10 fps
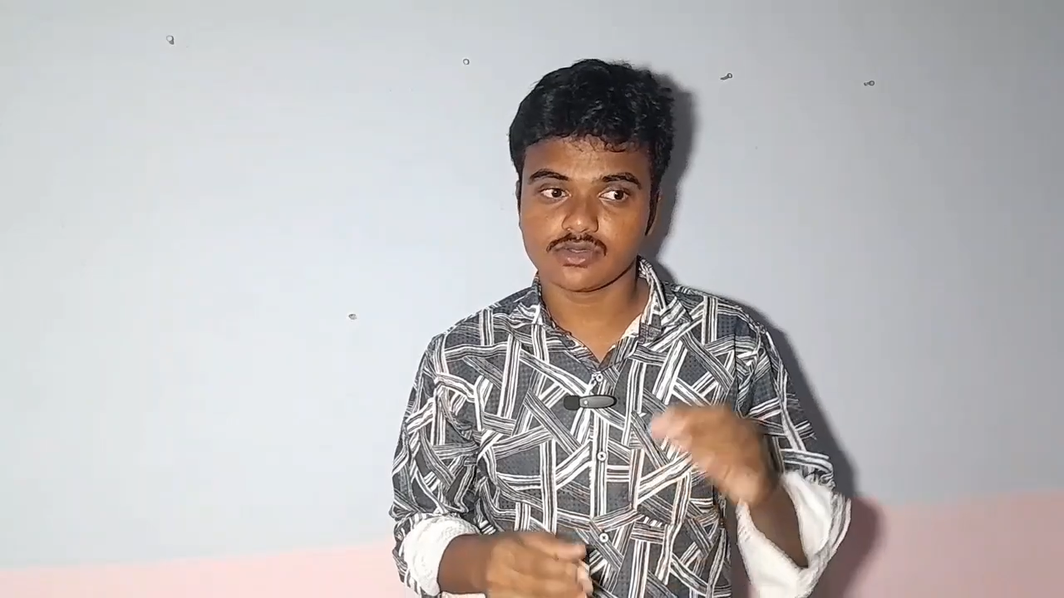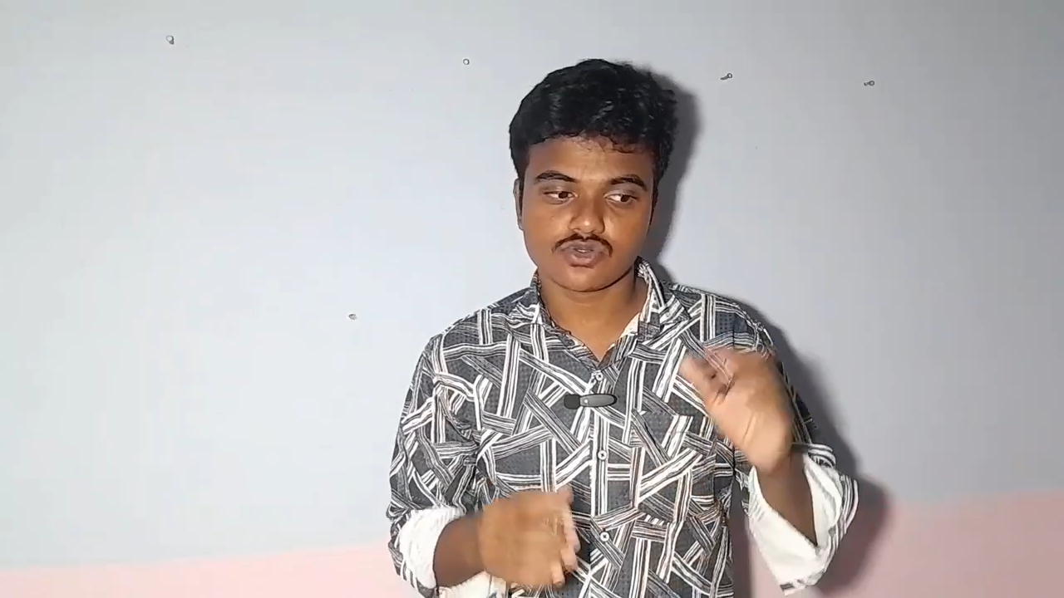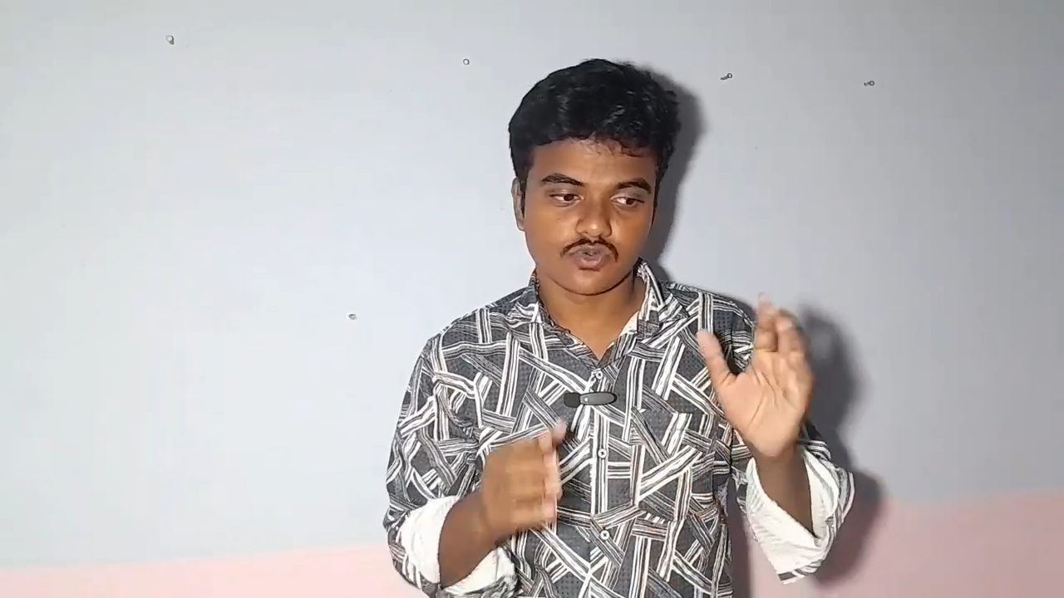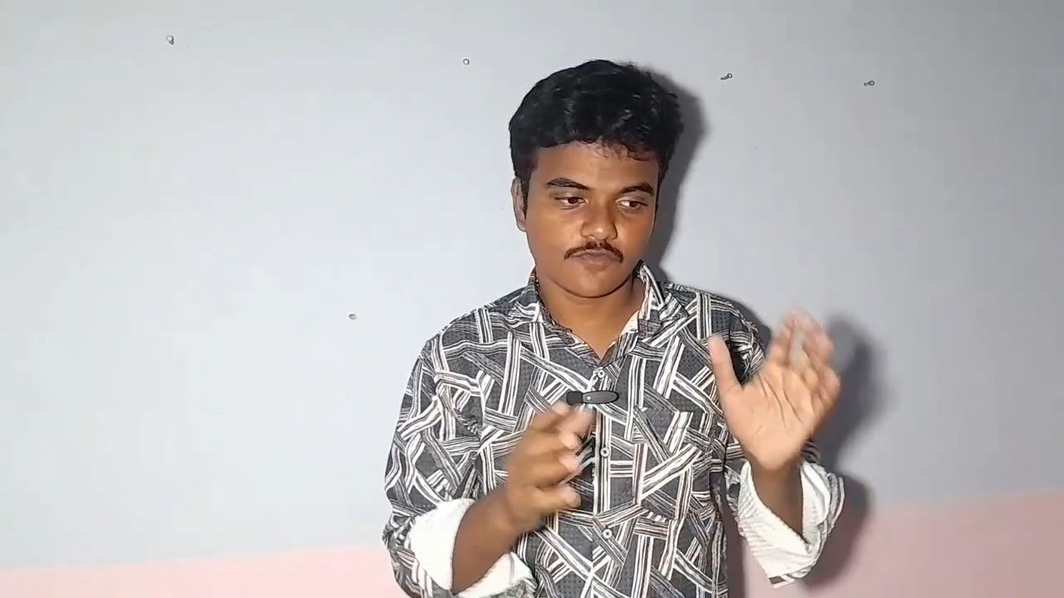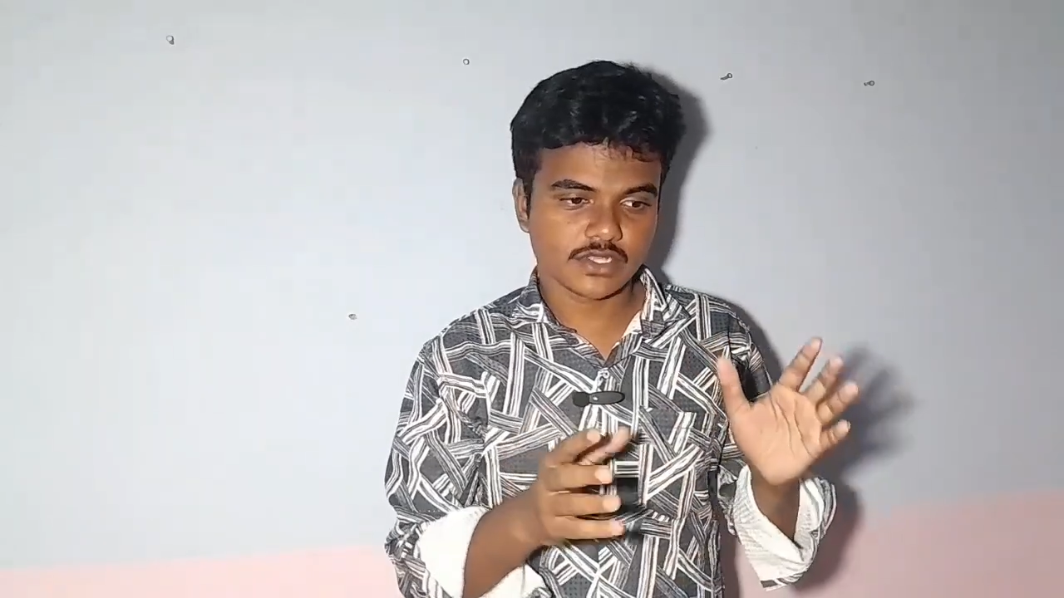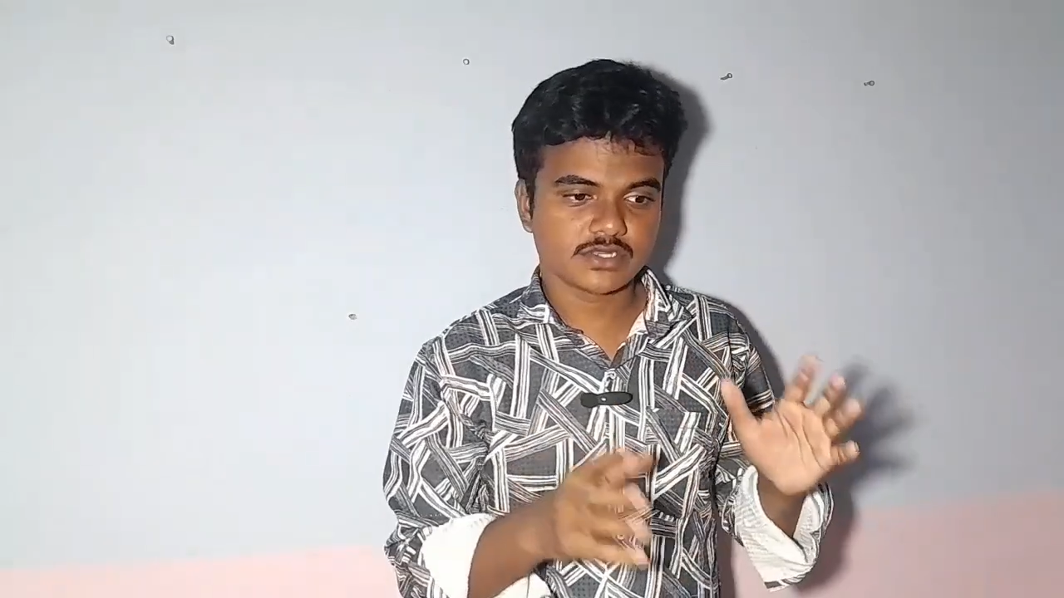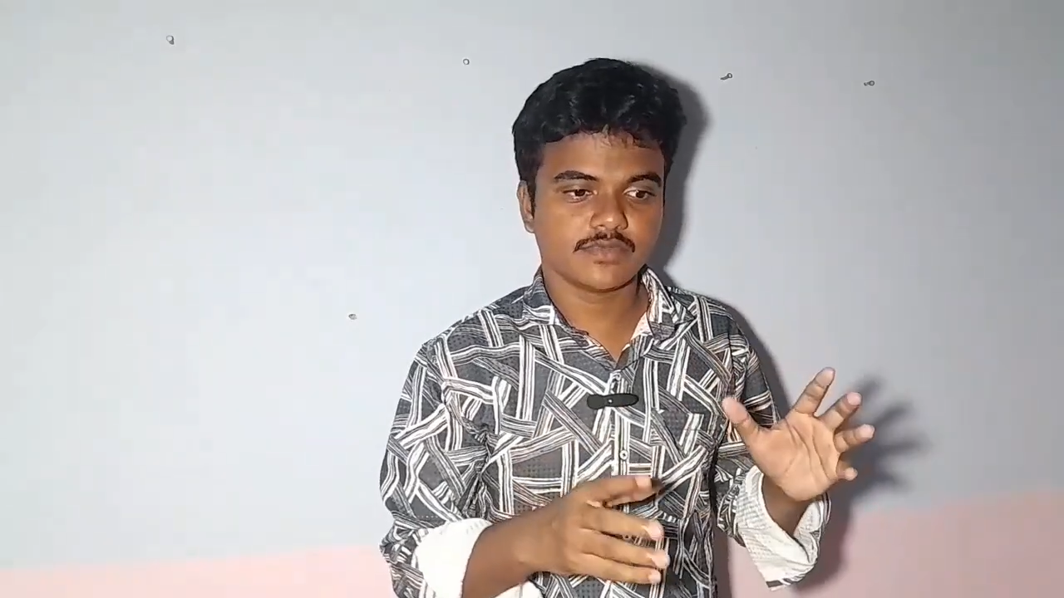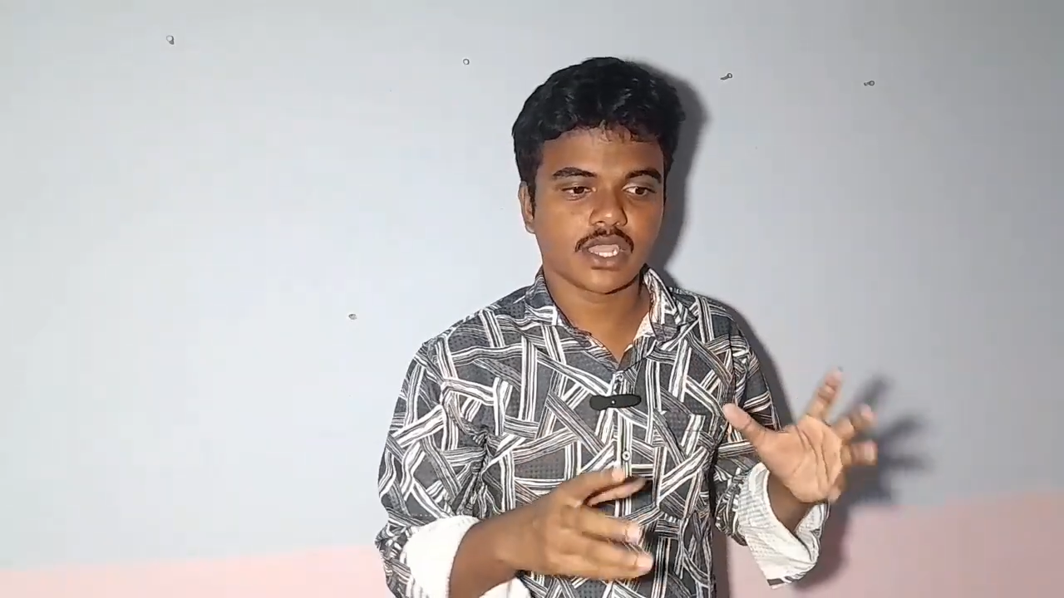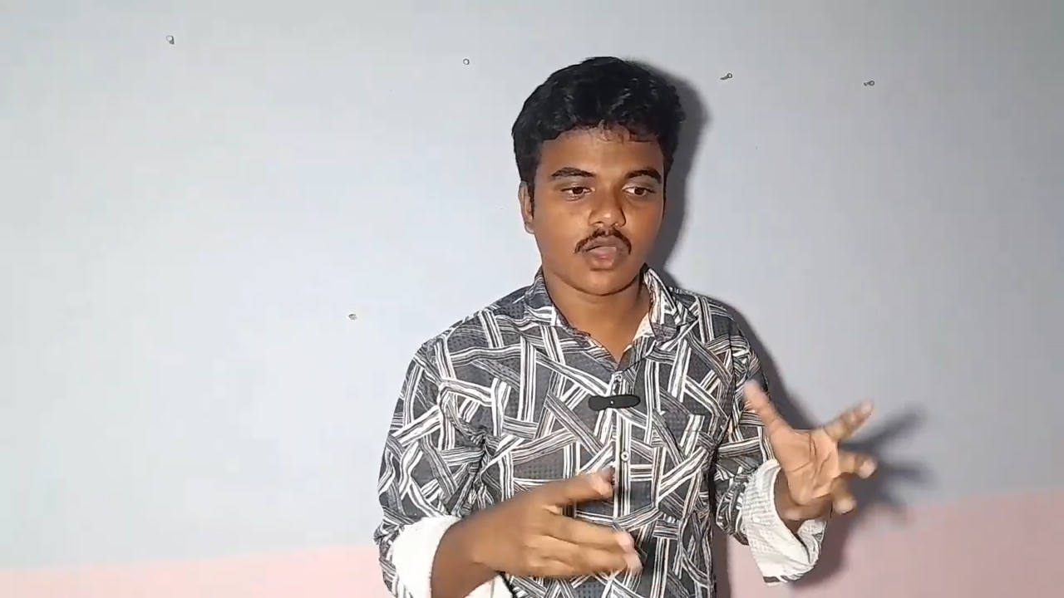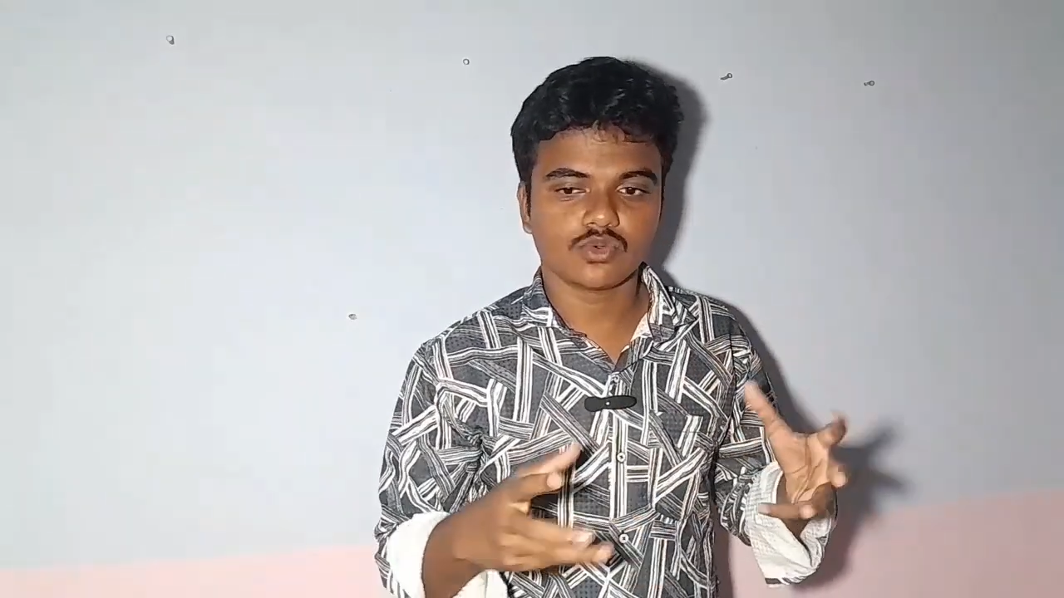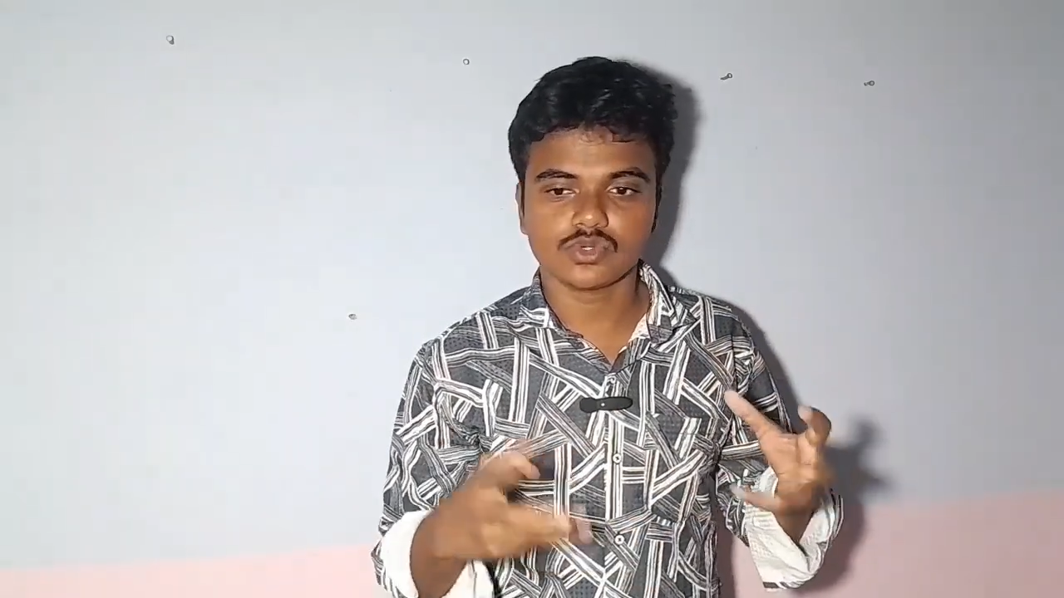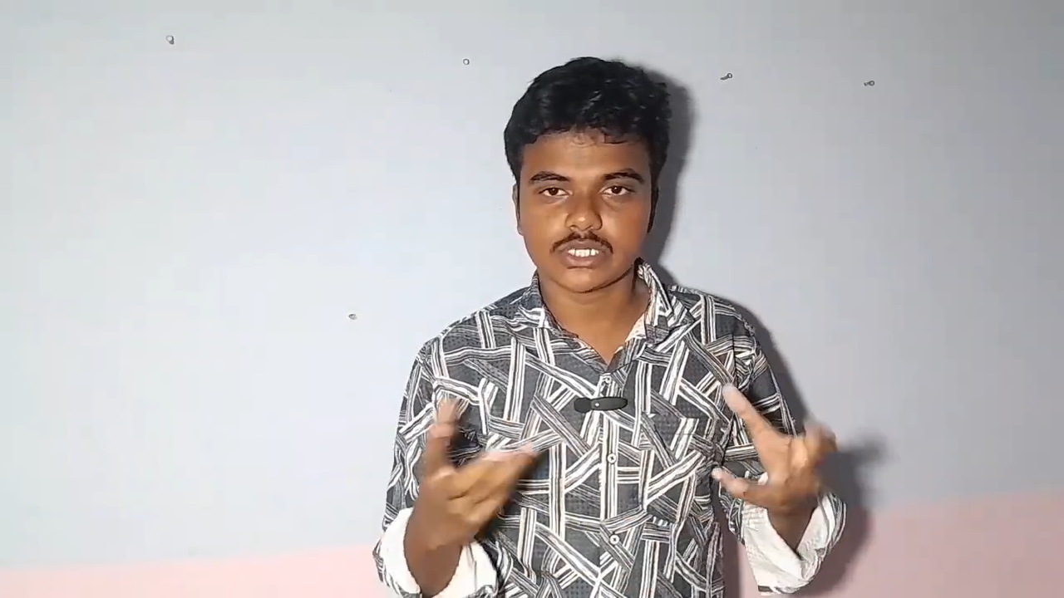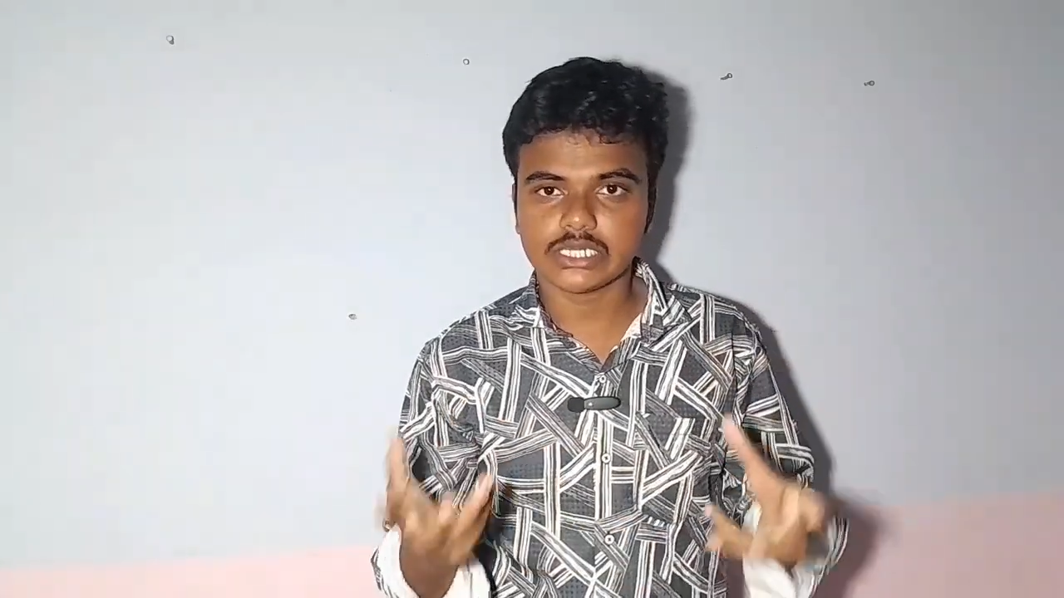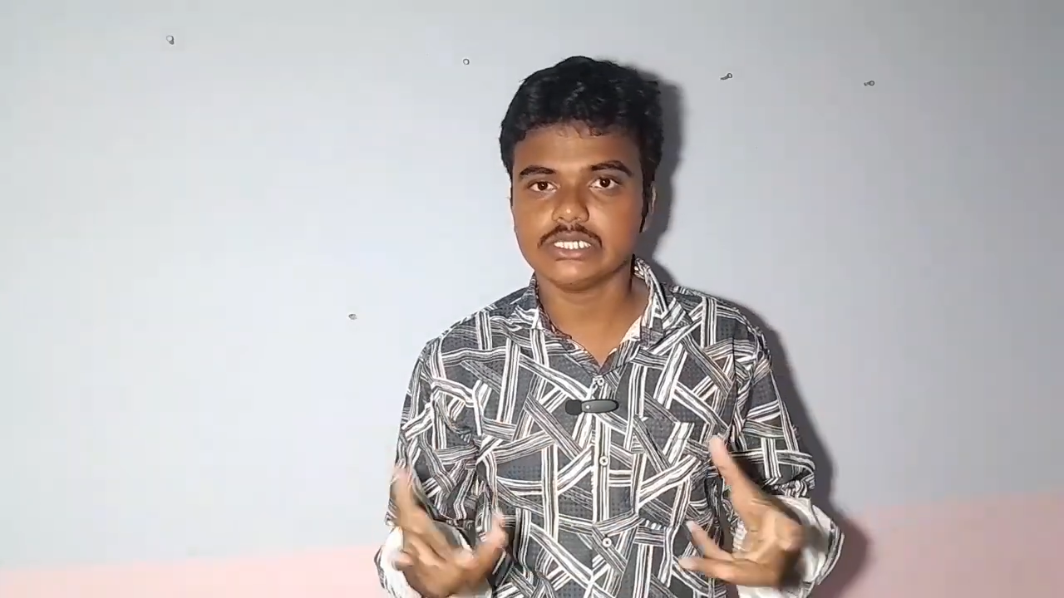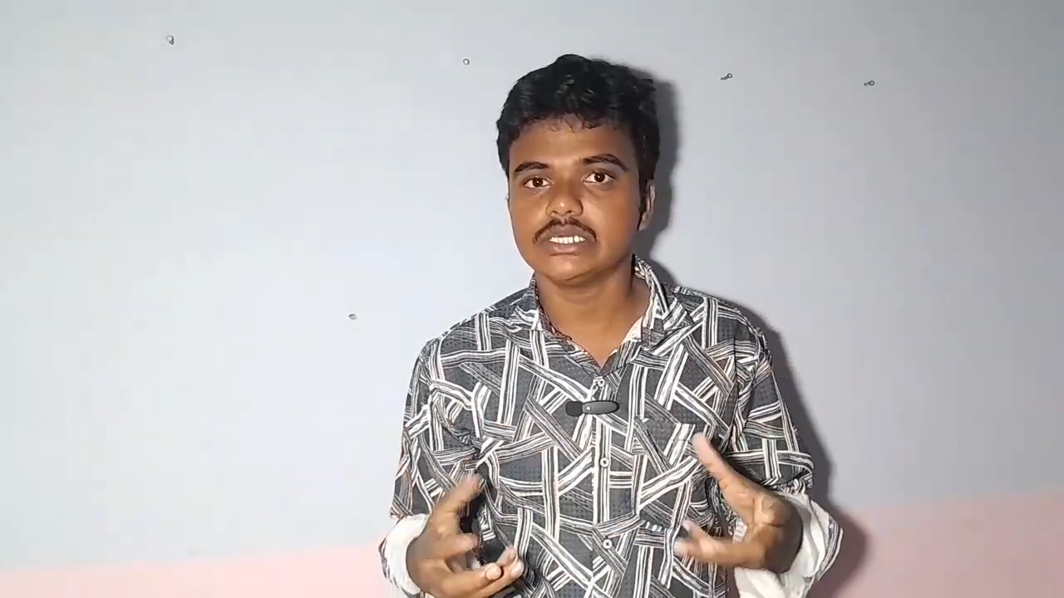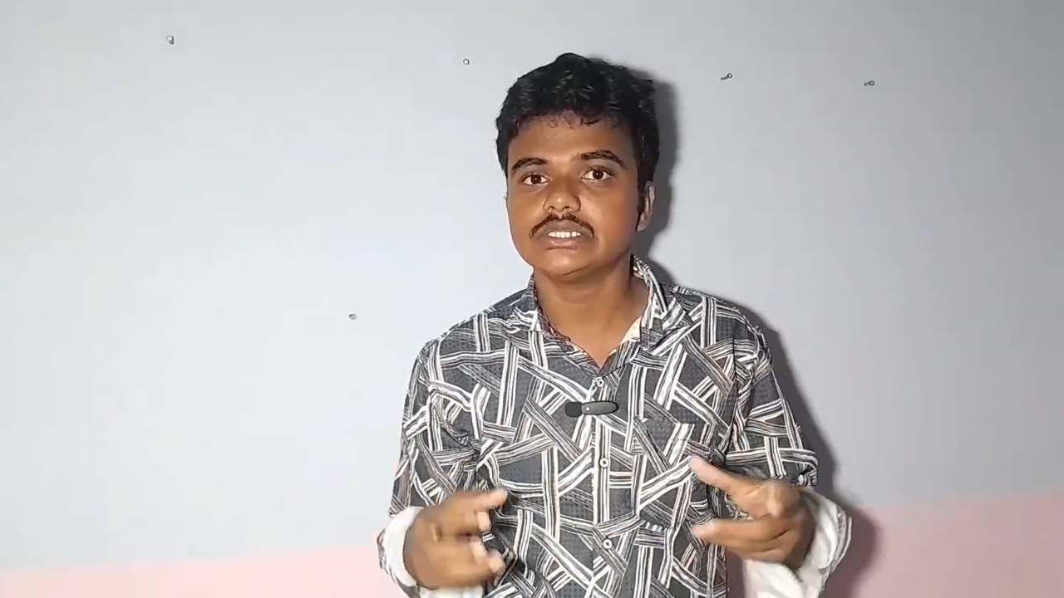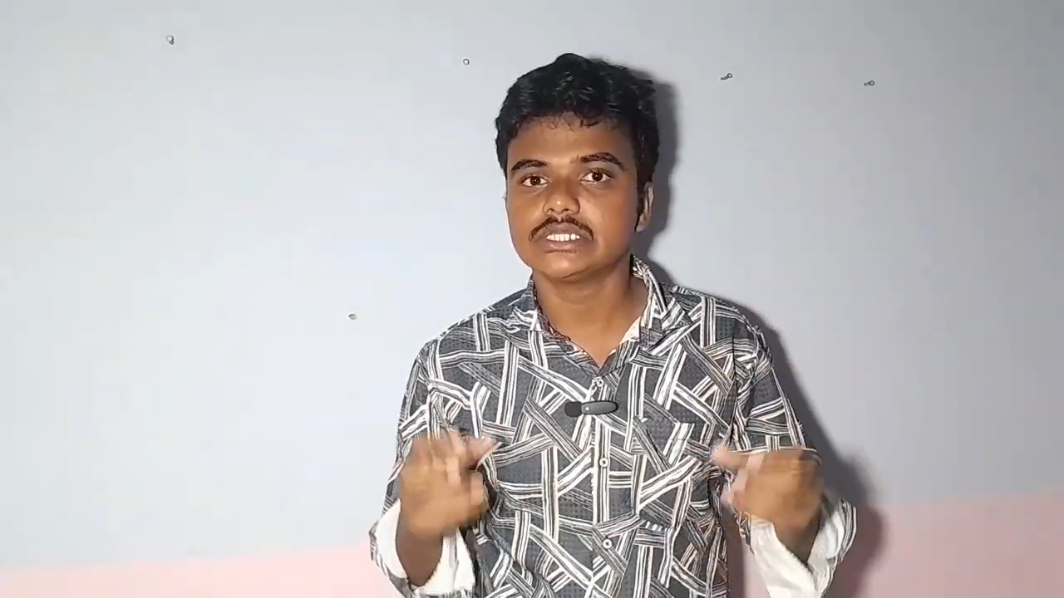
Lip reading: so first we have to tell the